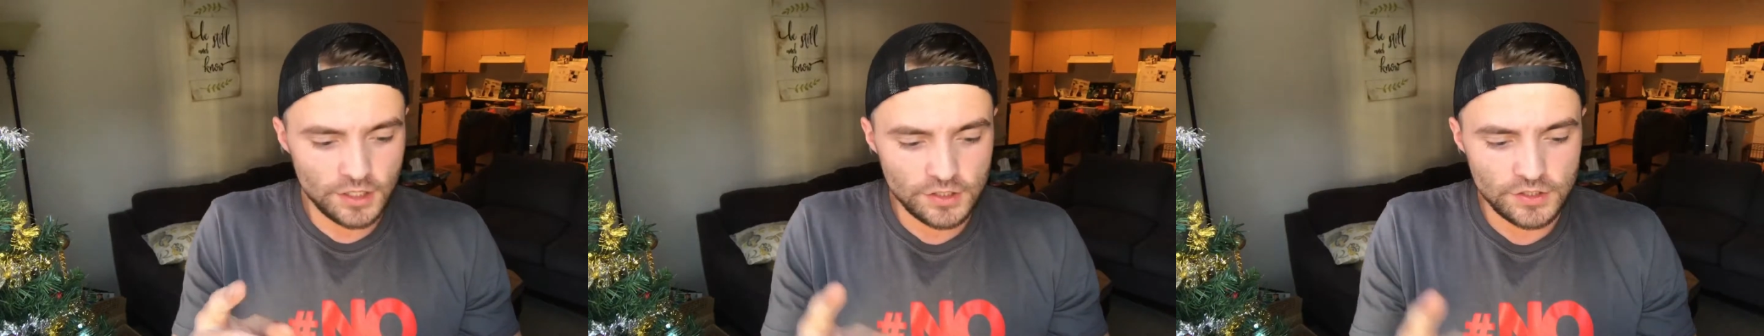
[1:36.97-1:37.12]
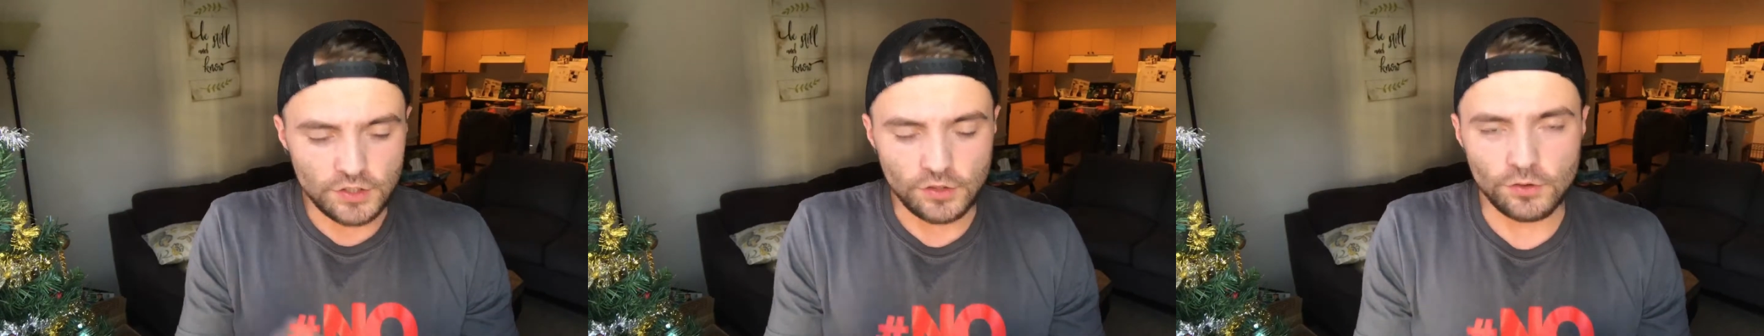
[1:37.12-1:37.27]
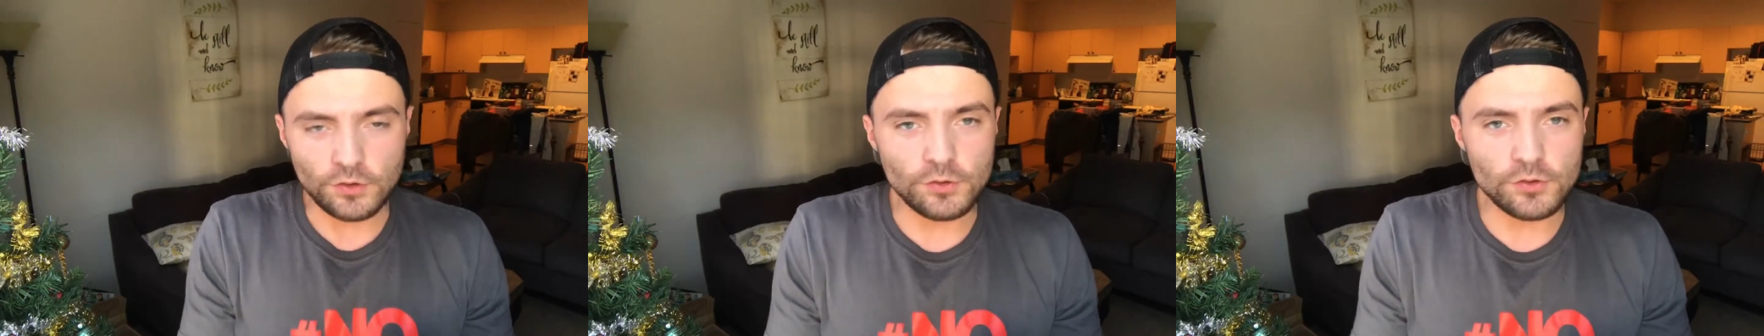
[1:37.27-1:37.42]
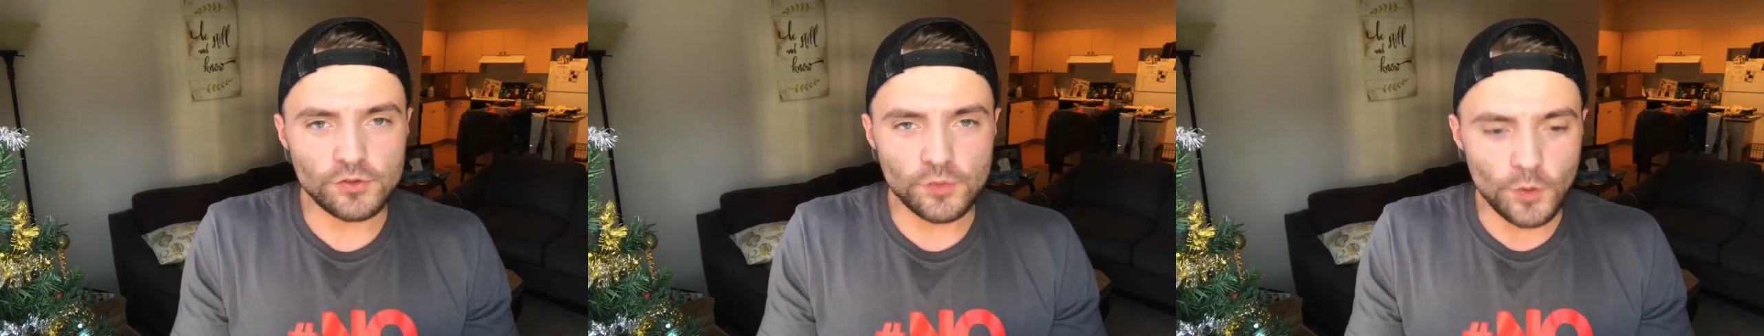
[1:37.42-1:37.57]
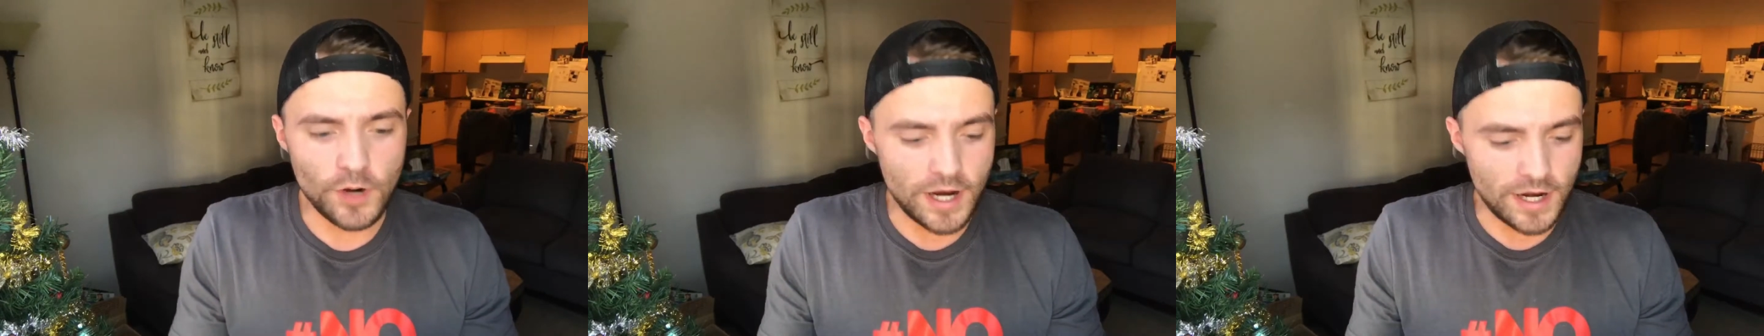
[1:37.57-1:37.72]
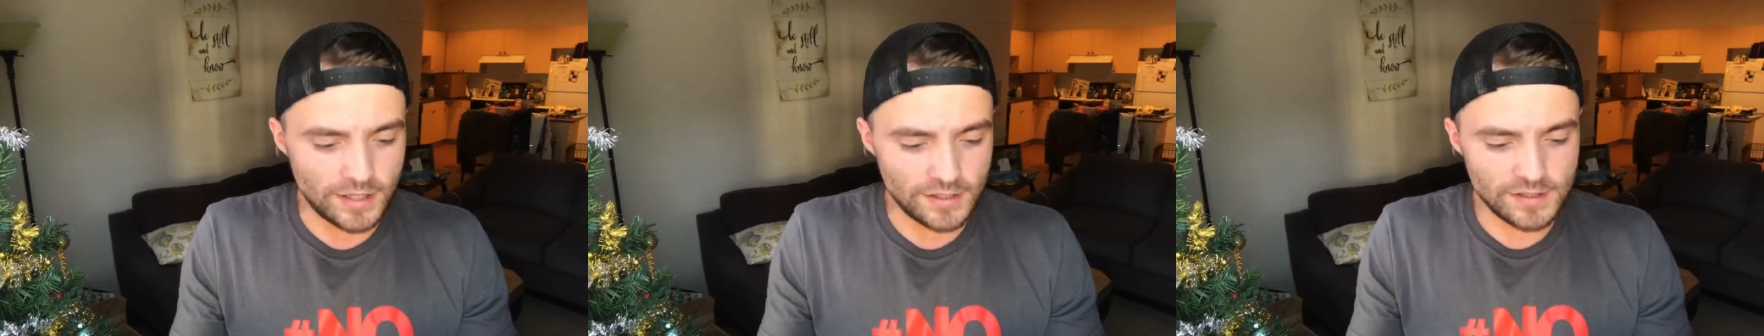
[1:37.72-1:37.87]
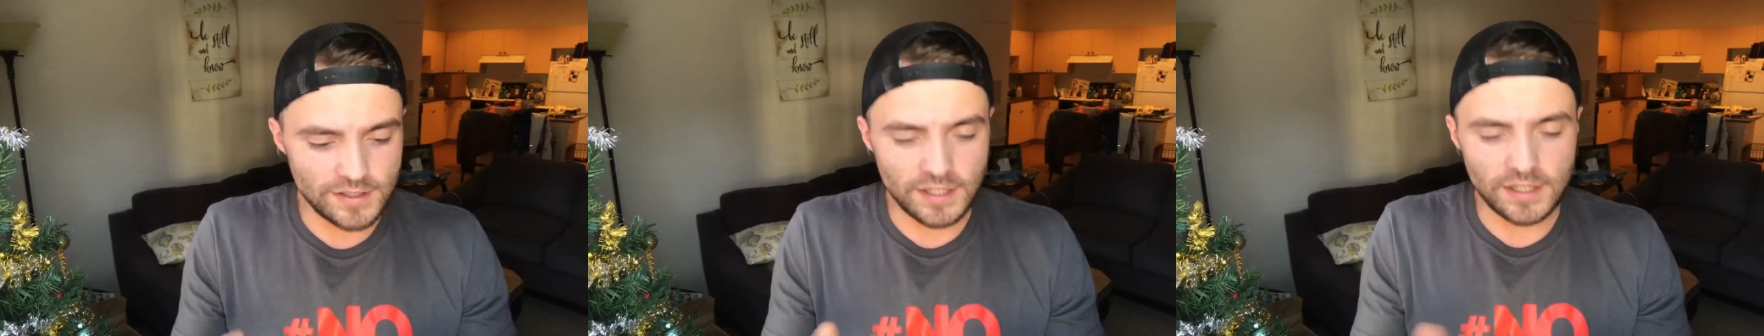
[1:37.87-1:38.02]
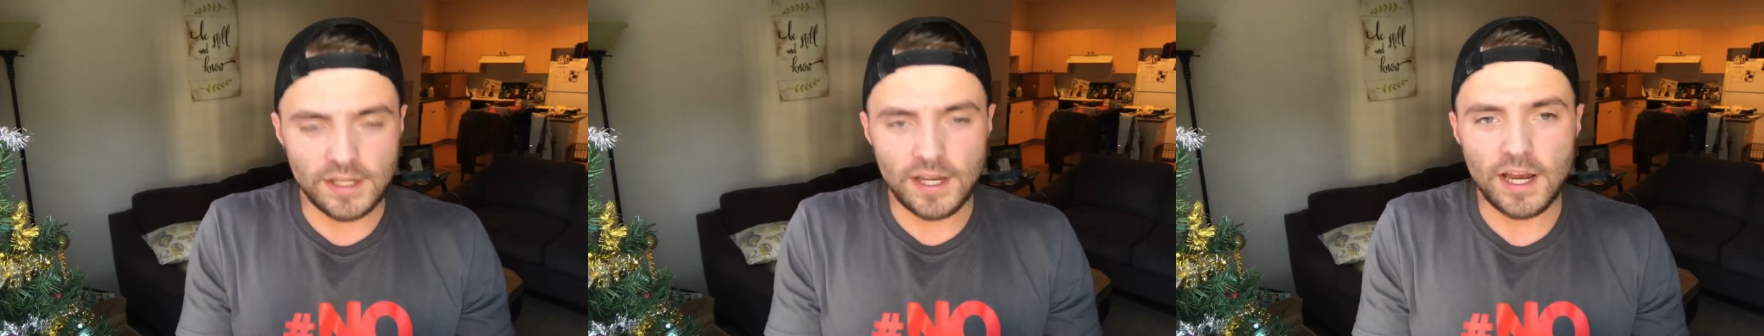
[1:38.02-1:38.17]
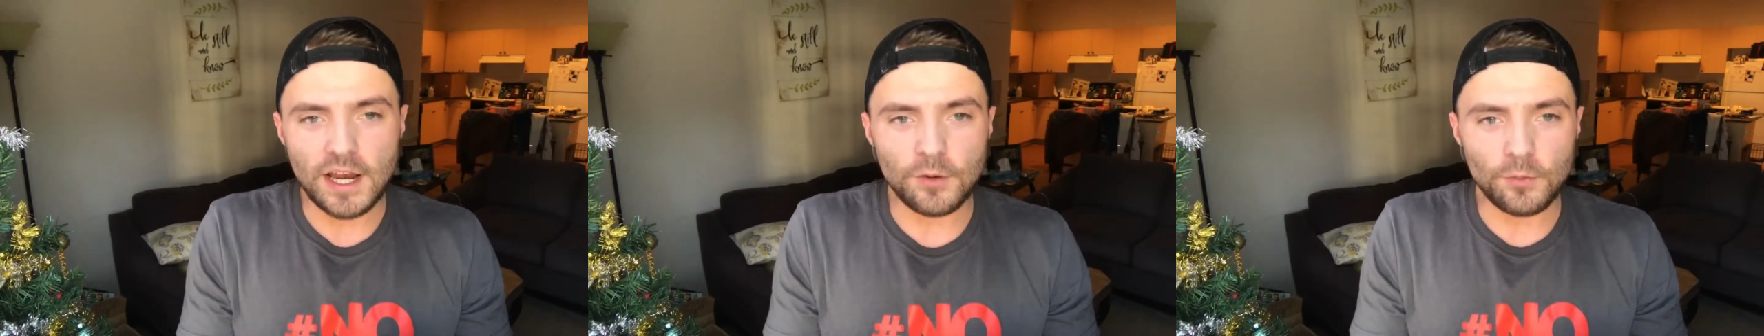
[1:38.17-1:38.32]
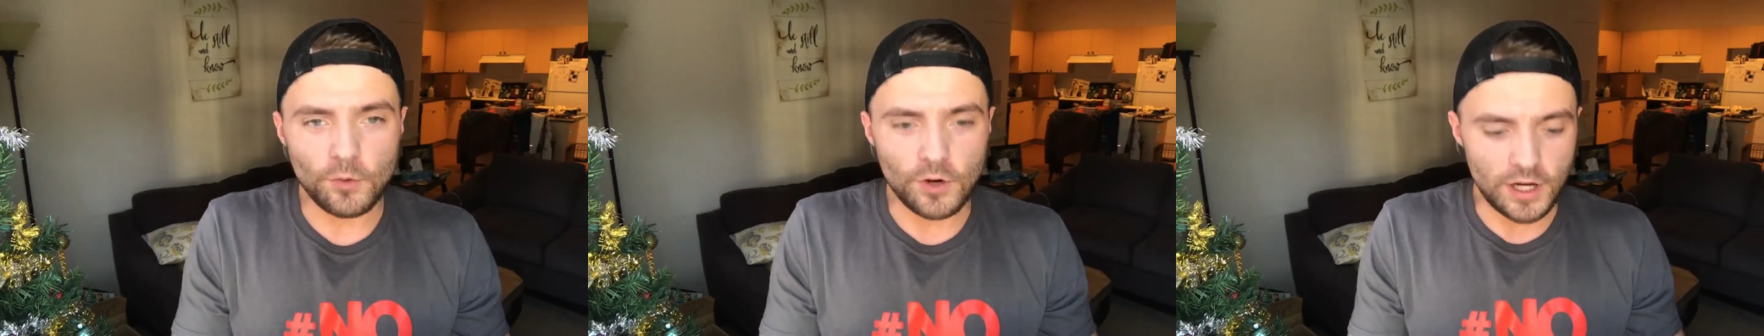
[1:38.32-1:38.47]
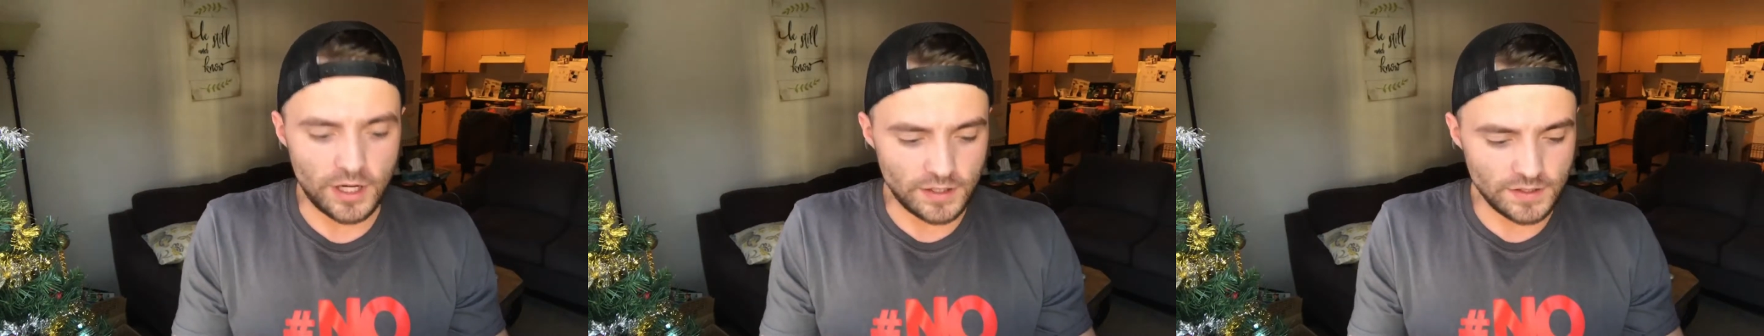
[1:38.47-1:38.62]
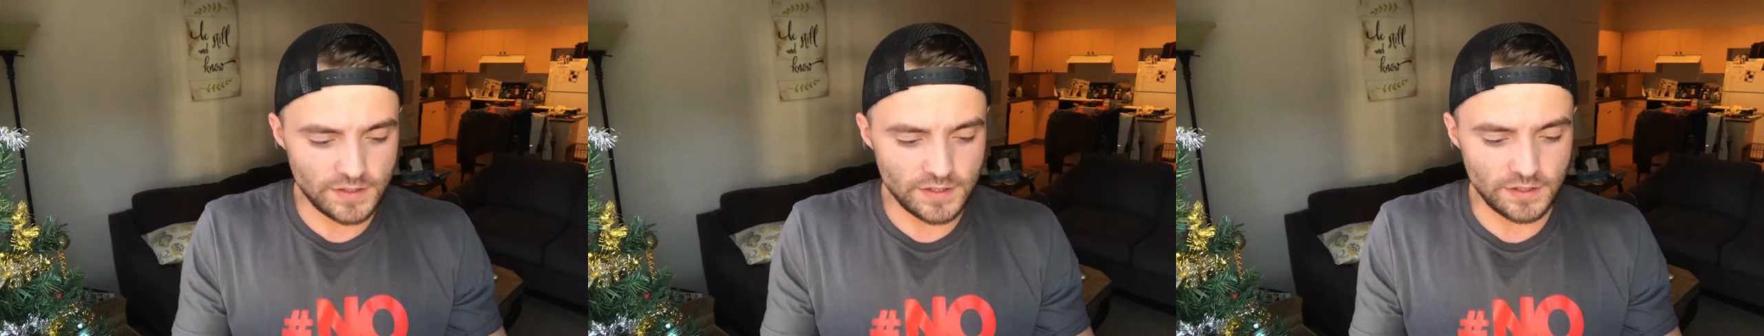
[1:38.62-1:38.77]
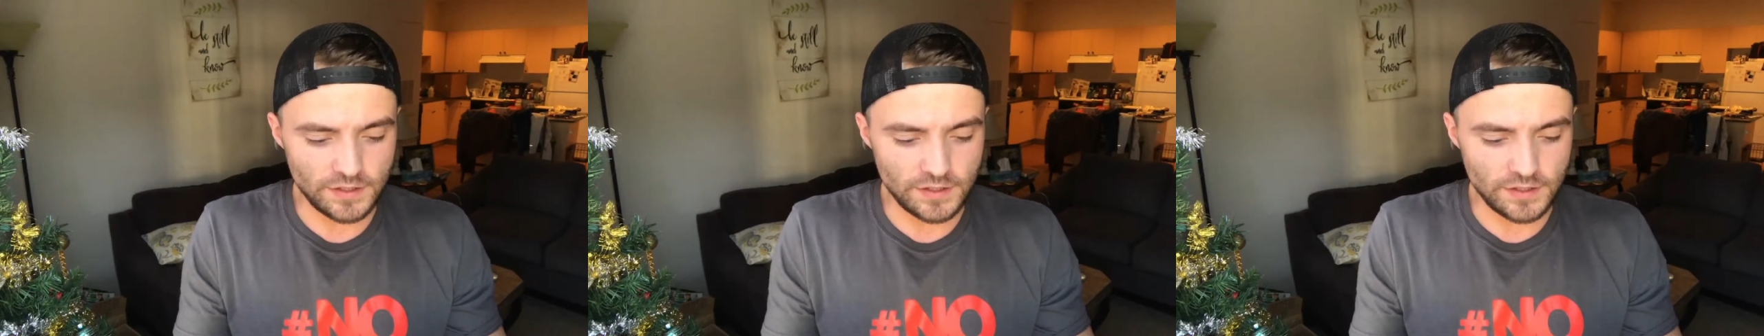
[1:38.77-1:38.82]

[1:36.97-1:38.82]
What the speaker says: to lose weight, to gain weight,